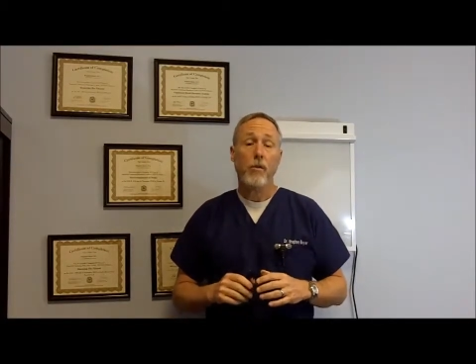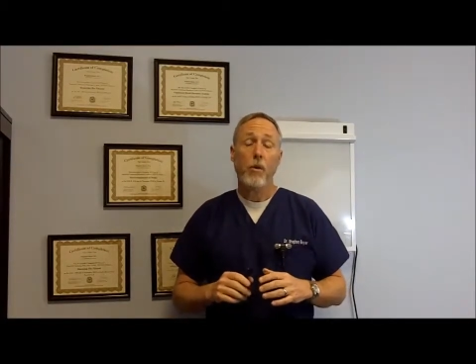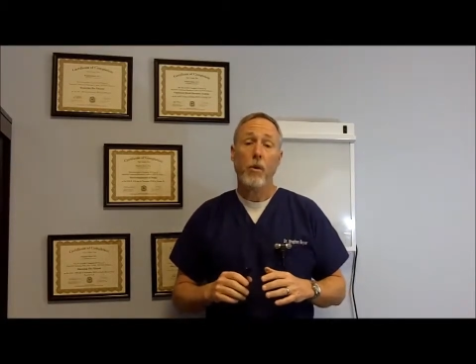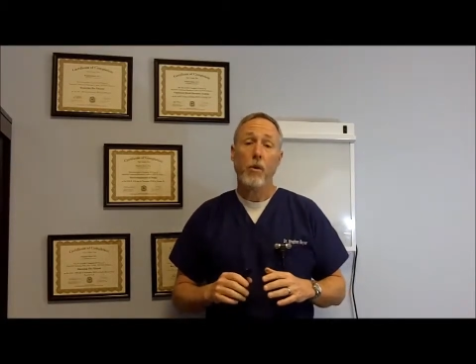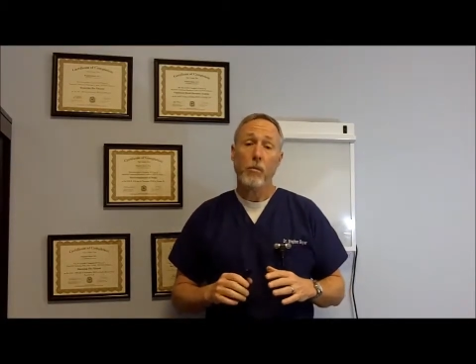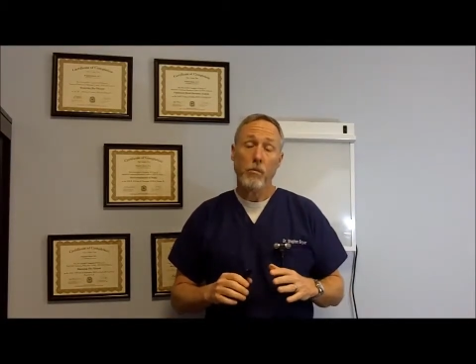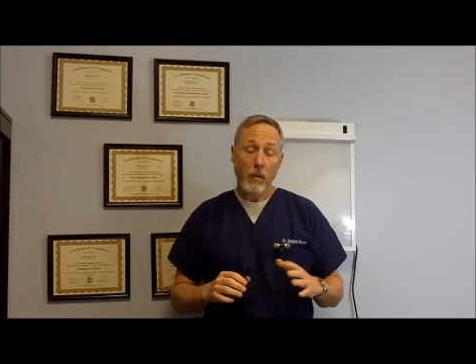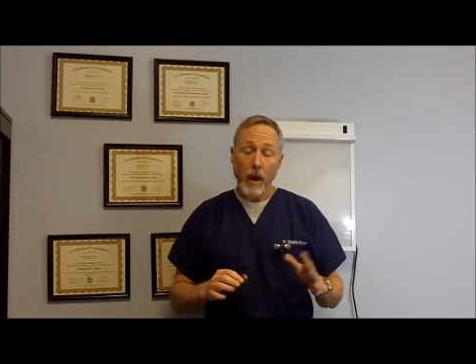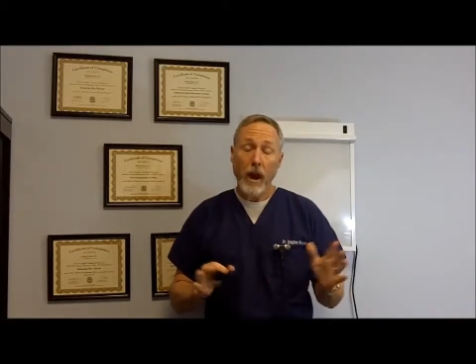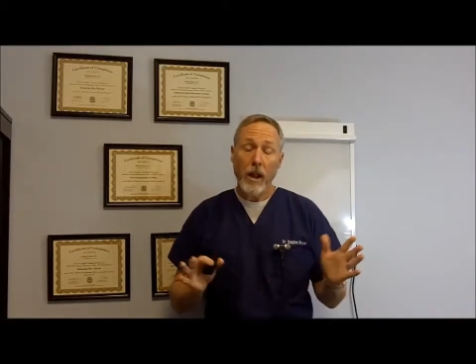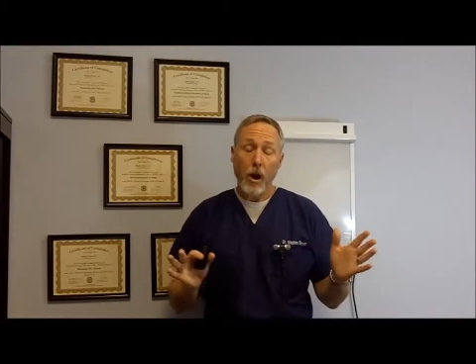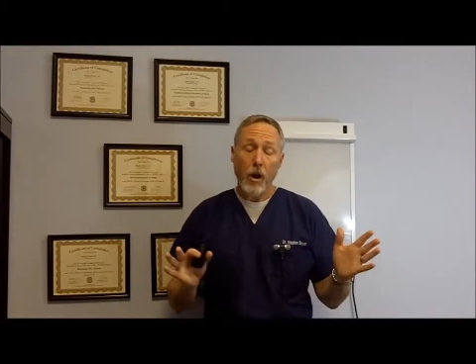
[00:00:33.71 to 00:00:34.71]
for
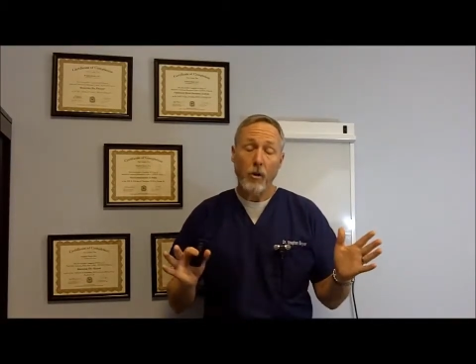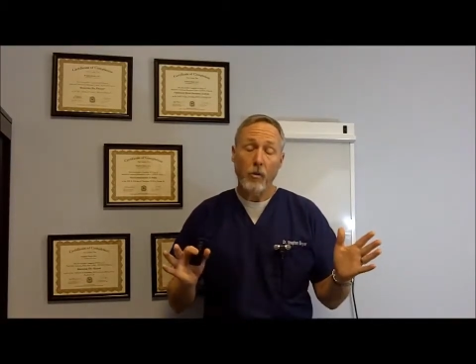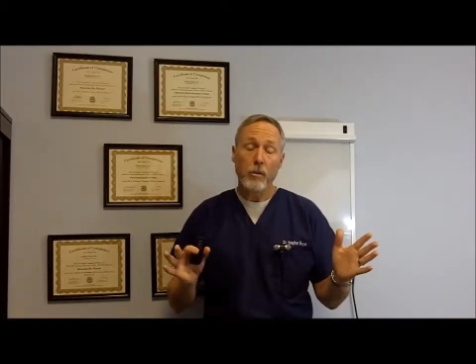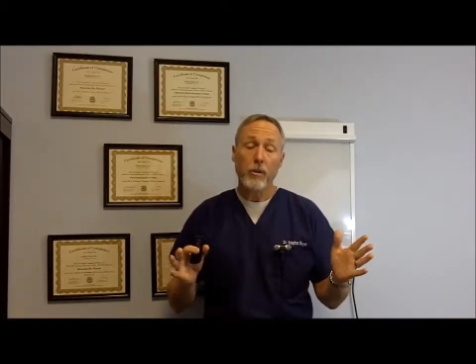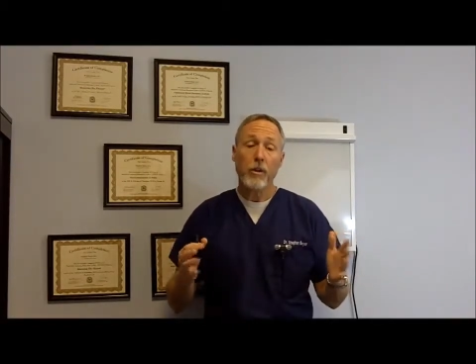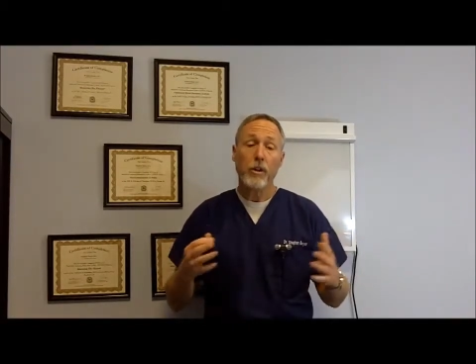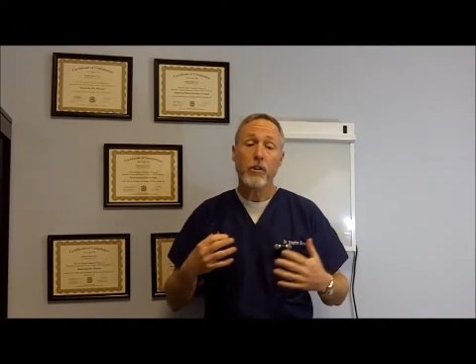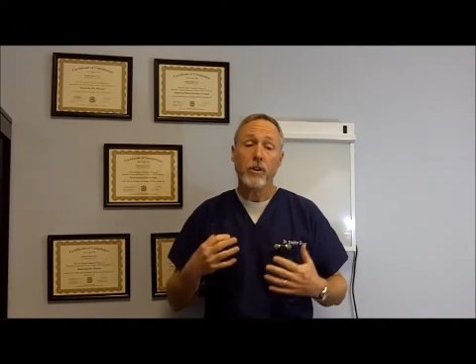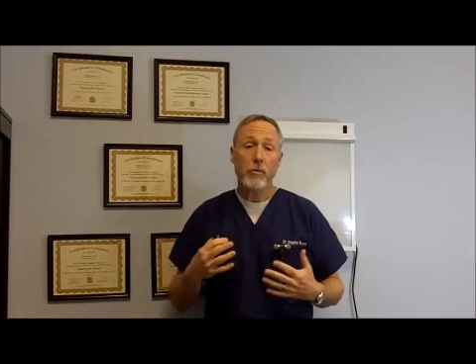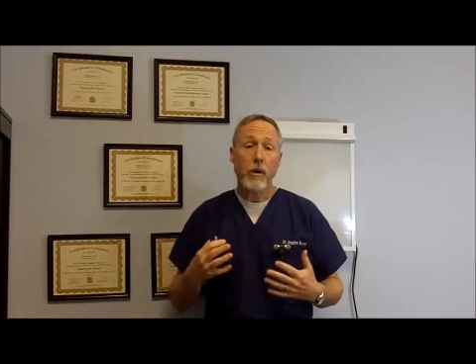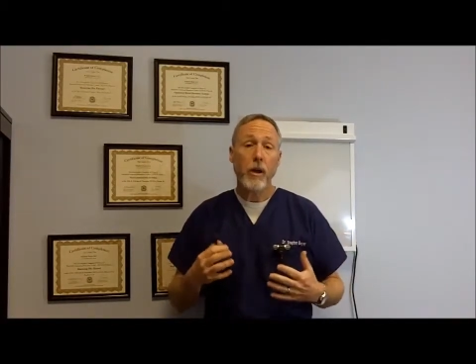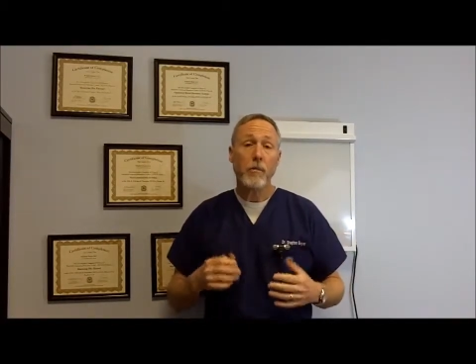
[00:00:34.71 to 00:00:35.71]
any autoimmune
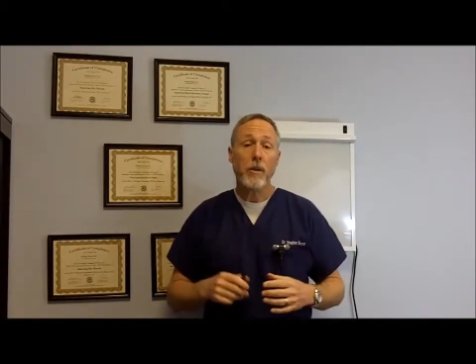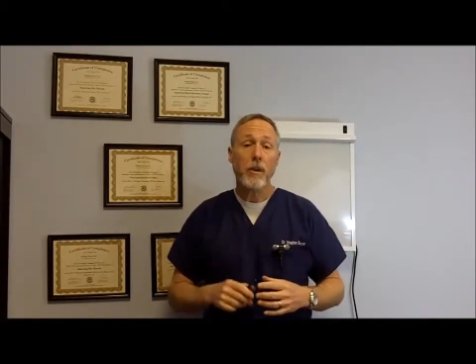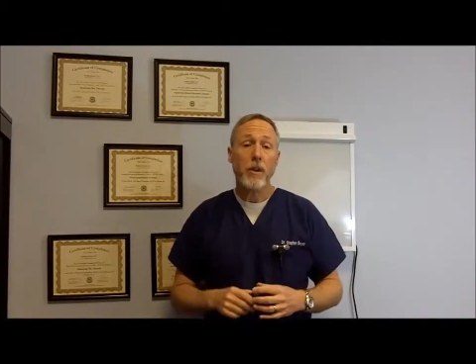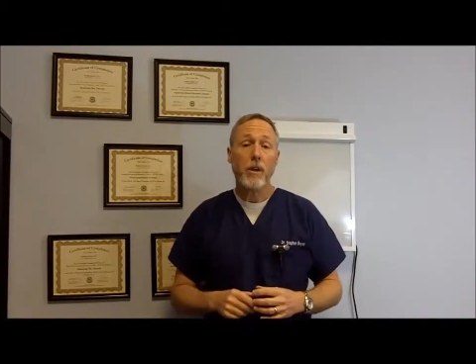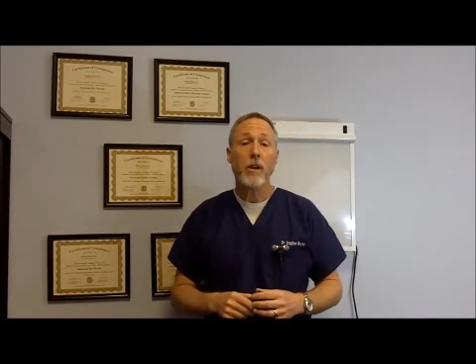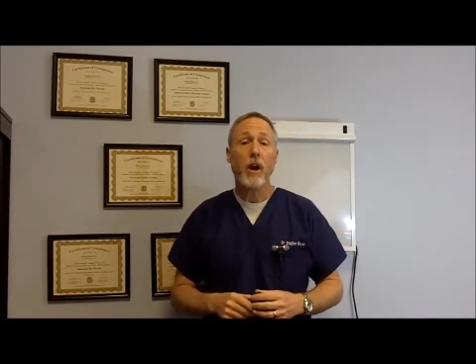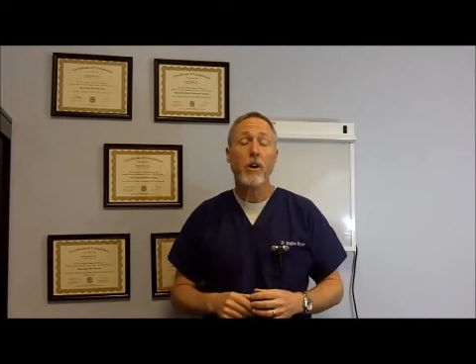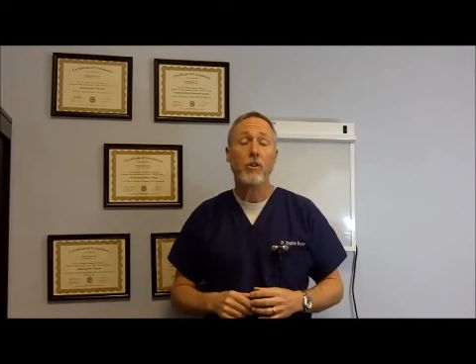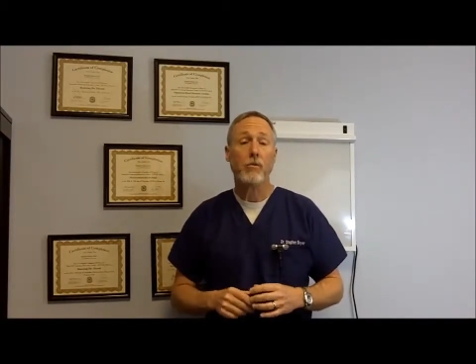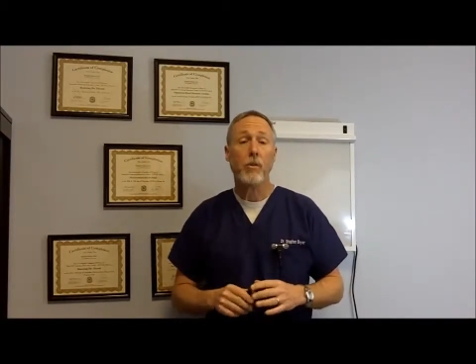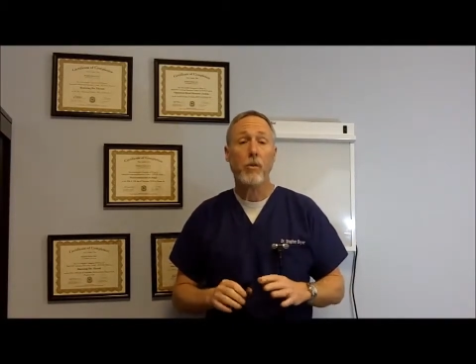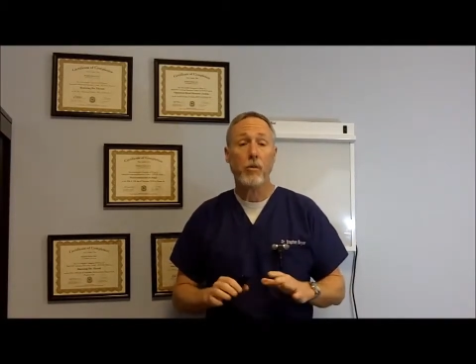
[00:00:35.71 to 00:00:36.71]
condition, in my opinion,
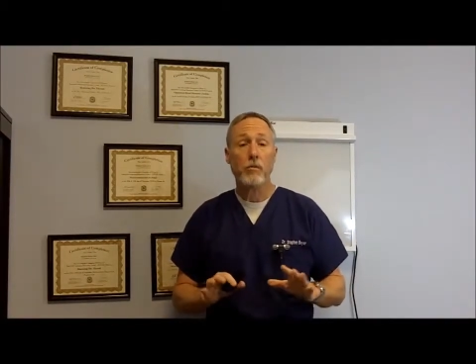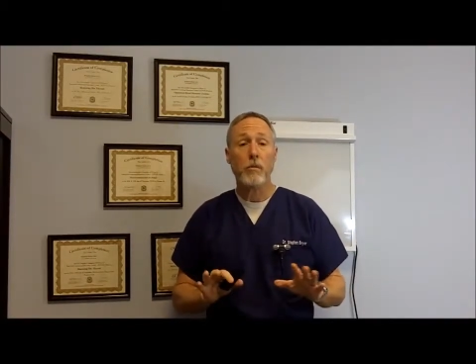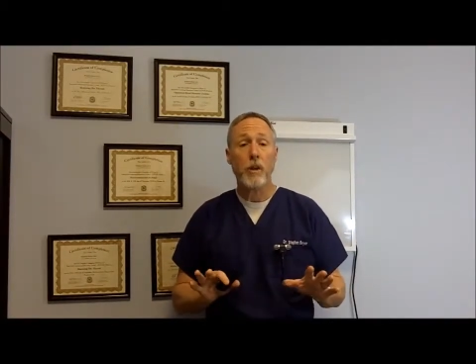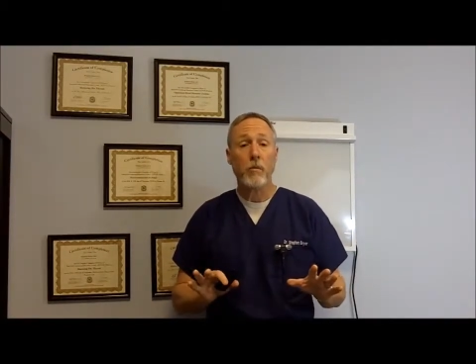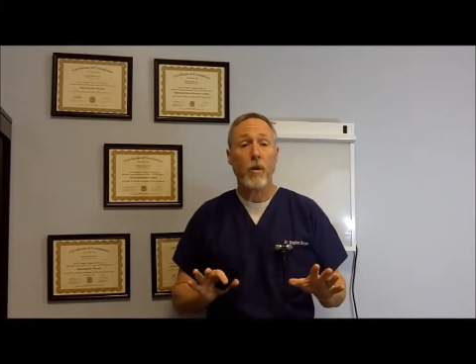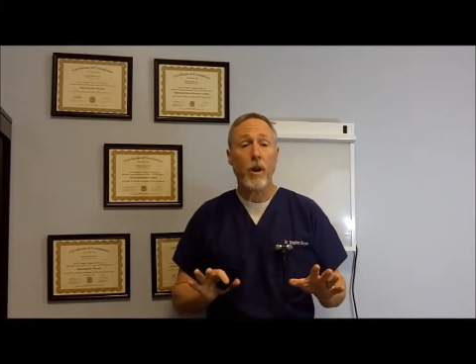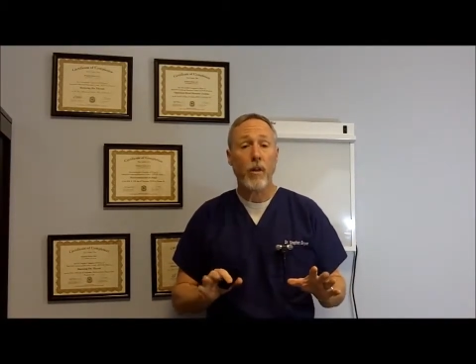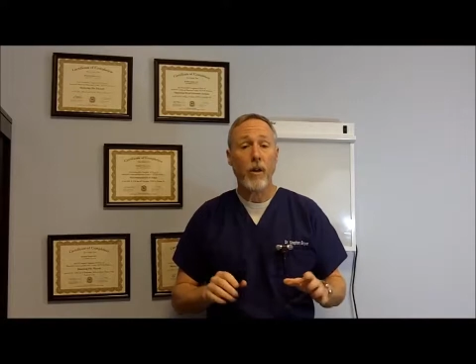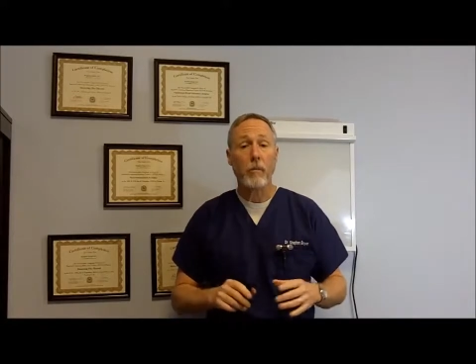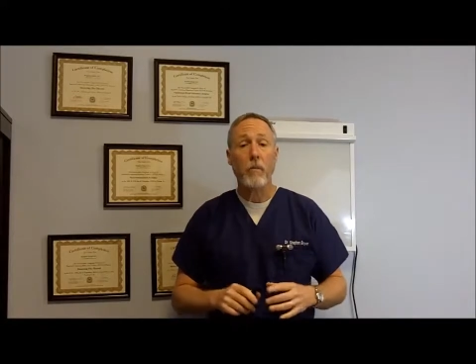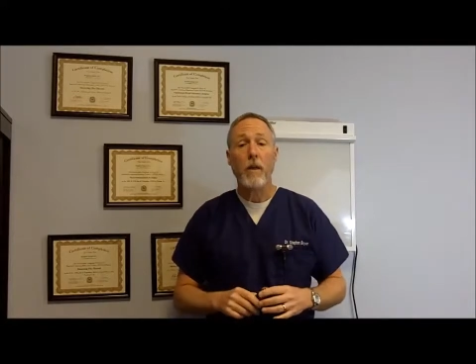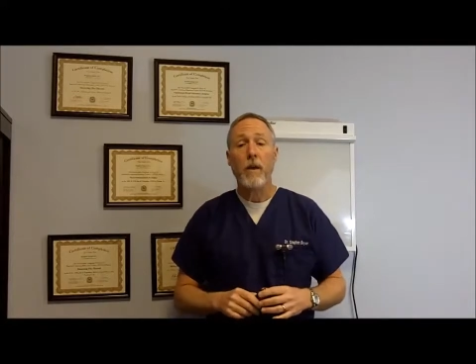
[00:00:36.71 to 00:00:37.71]
Hashimoto's being one of
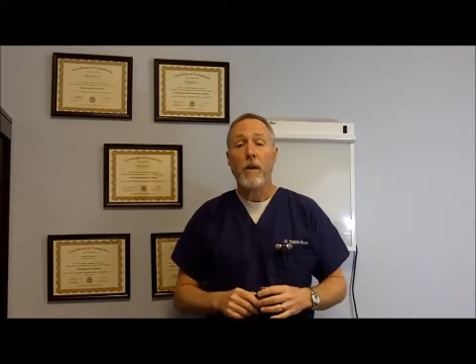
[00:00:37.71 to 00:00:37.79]
them.